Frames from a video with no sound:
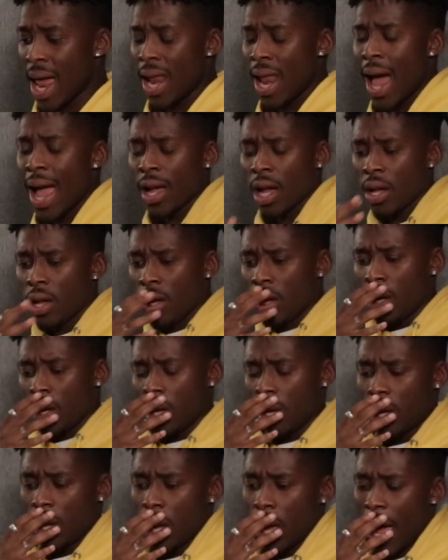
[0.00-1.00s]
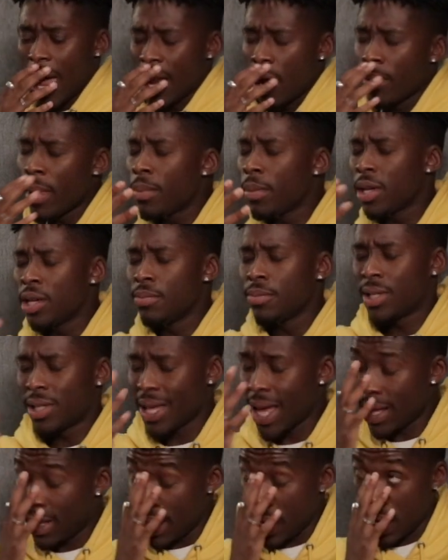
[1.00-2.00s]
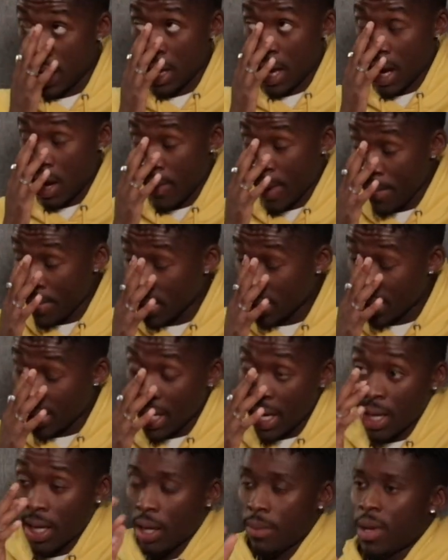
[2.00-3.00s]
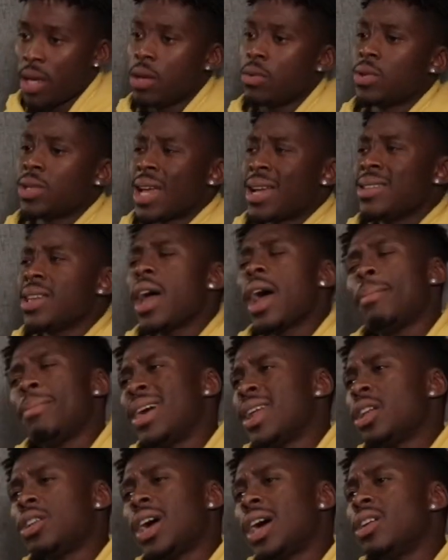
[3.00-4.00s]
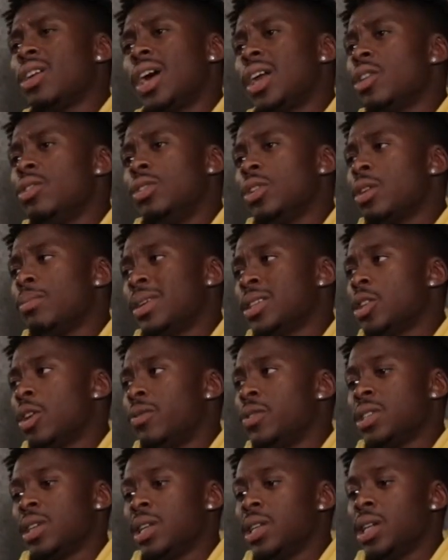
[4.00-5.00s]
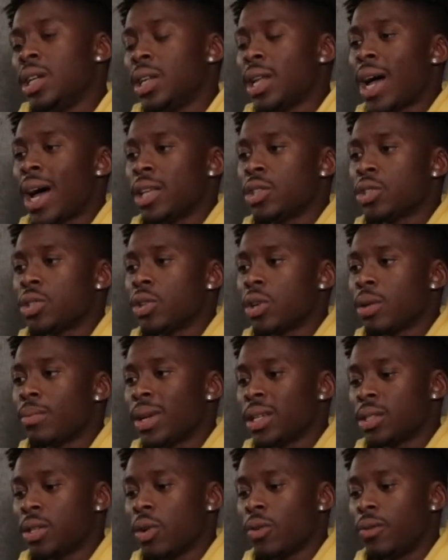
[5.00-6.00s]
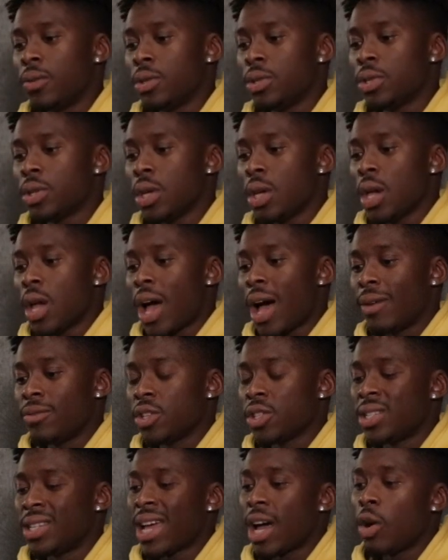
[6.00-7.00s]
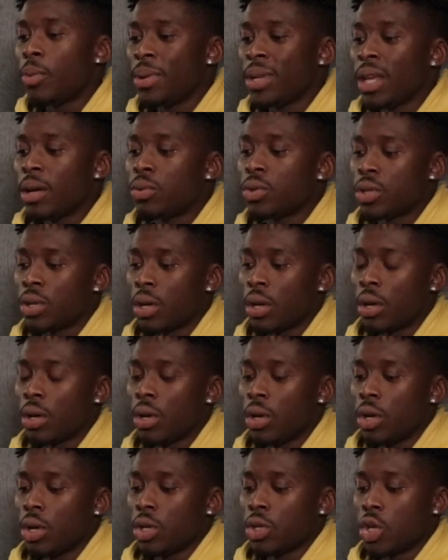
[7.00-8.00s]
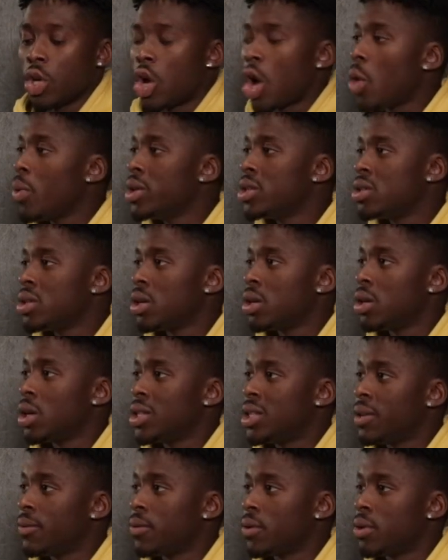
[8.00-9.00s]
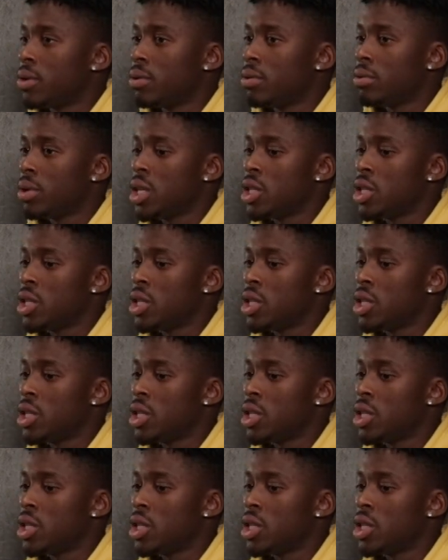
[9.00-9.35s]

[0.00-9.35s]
like. And I remember him sat there, and I remember seeing him, and he was like, "Yeah, man, I don't look at myself as clear. Like, I just look at myself as I've just now been able to go into a different